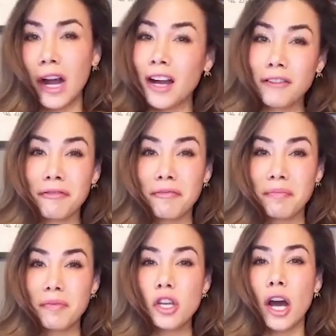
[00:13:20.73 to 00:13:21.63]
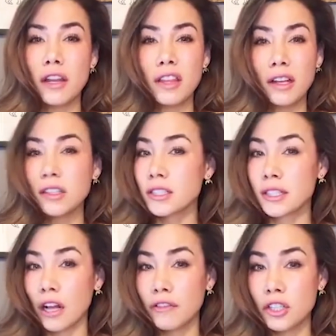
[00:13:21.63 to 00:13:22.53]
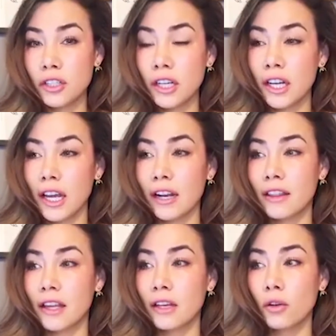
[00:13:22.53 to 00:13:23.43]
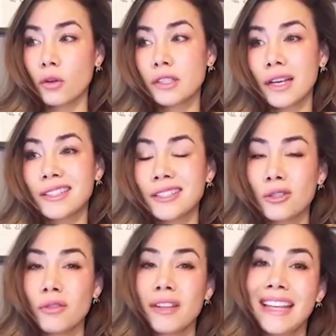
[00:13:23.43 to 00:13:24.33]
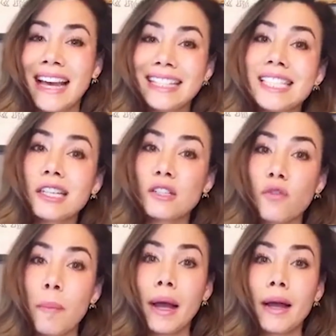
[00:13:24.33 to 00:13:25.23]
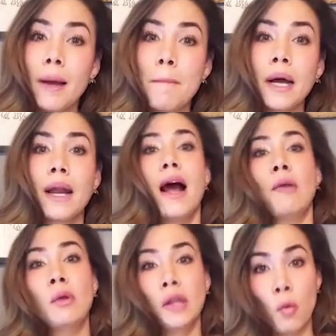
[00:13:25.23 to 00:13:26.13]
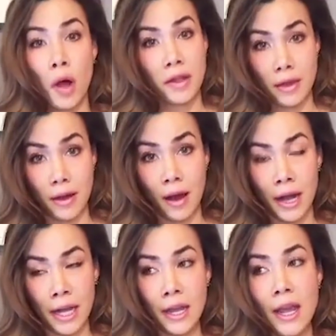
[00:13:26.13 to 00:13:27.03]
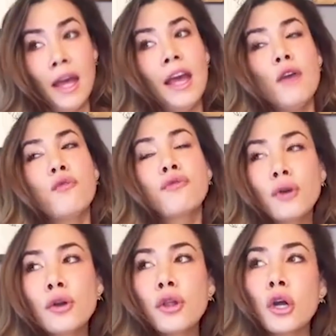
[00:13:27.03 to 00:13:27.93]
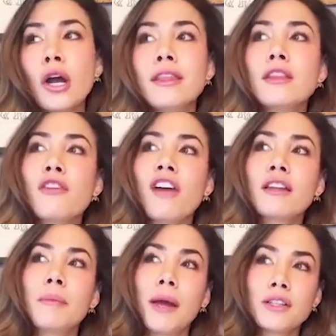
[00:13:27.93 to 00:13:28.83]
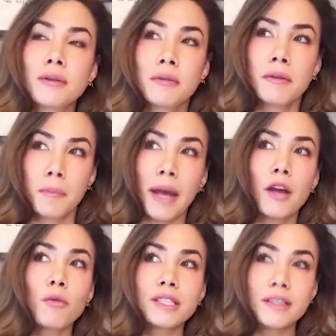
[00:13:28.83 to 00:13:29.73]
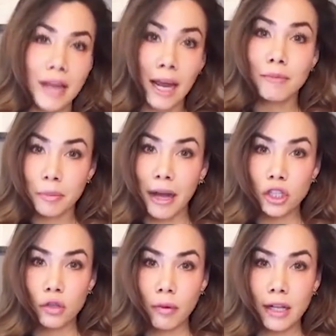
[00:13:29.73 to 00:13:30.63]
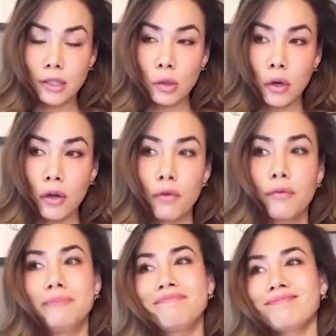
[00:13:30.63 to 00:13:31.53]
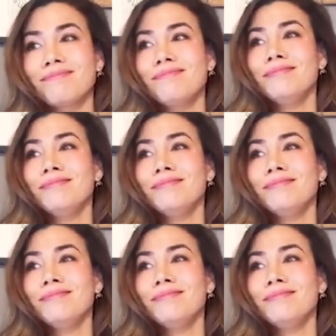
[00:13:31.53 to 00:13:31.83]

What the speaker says: you got to think a little selfishly, and I think in Lauren's case, it's sort of like, yeah, that sucks for Becca, but I really wanted the guy. Further, I think the fact that Becca was named Bachelorette sort of